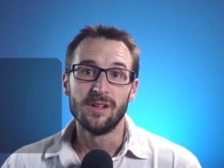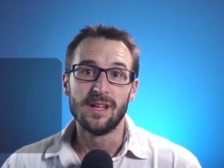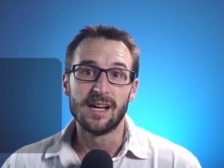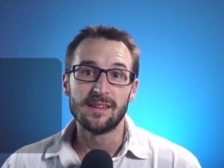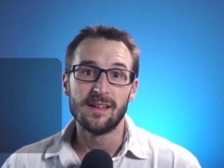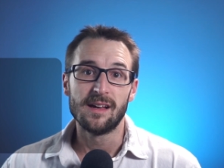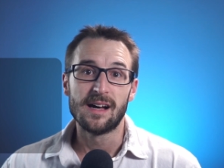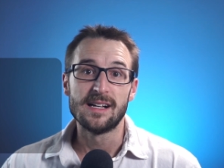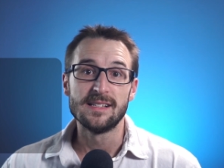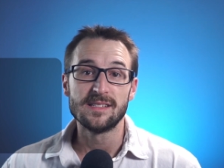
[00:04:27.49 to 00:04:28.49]
that
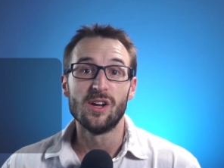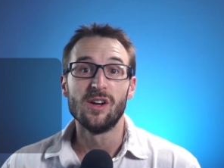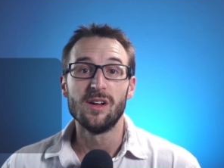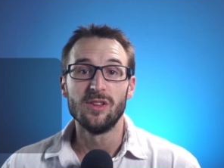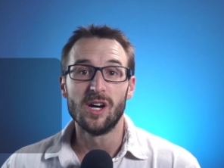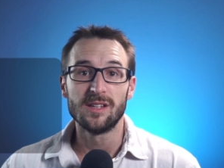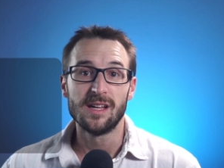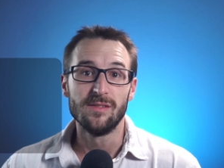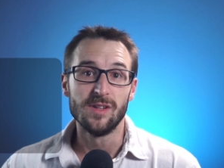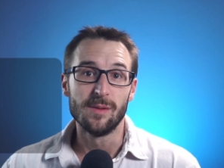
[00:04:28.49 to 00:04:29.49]
has a
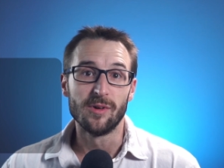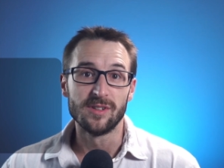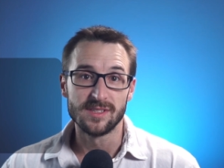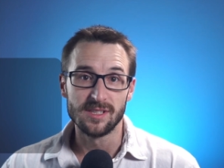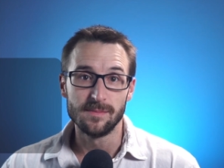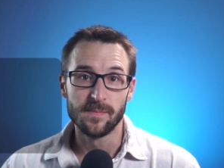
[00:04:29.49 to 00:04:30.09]
.nvmrc.